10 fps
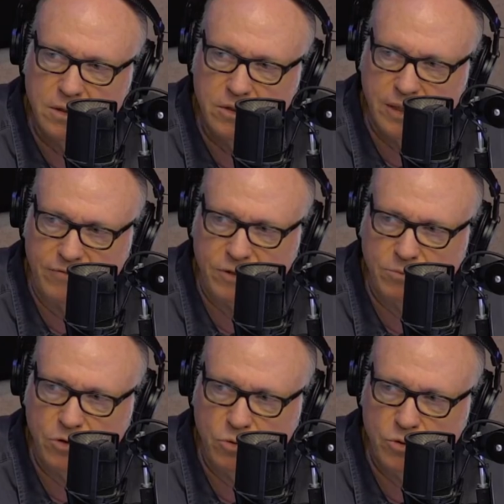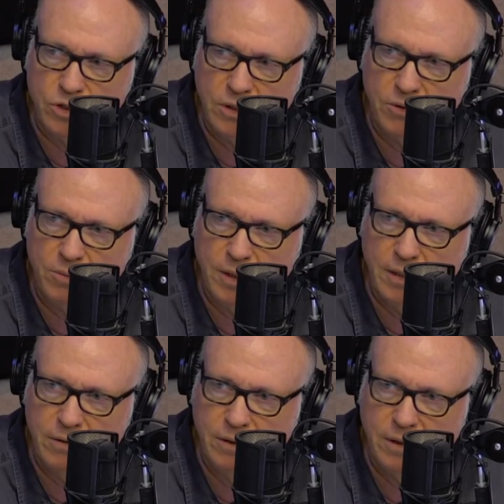Does that have something to do with Cinco de Mayo? I
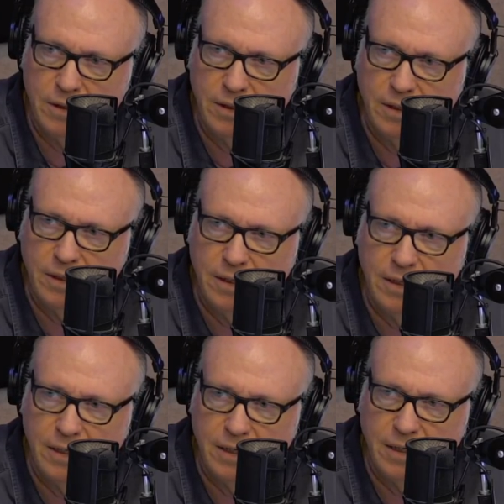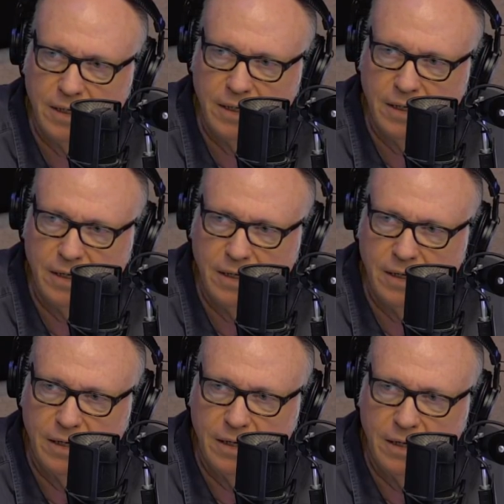bet releasing it this week
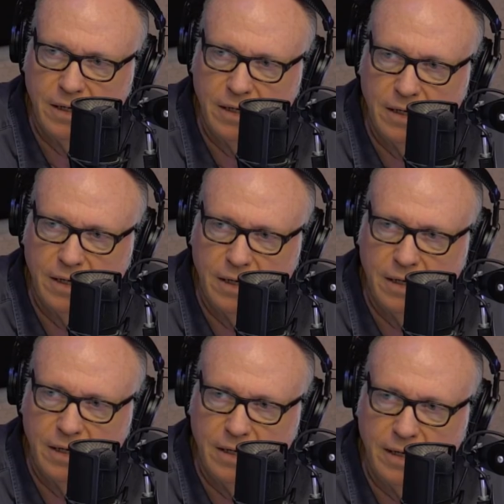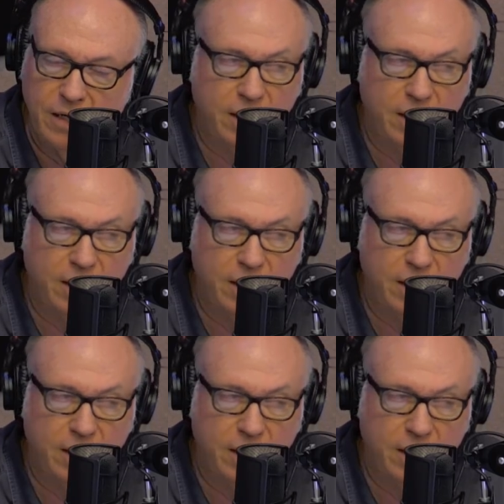was a smart move. Sure.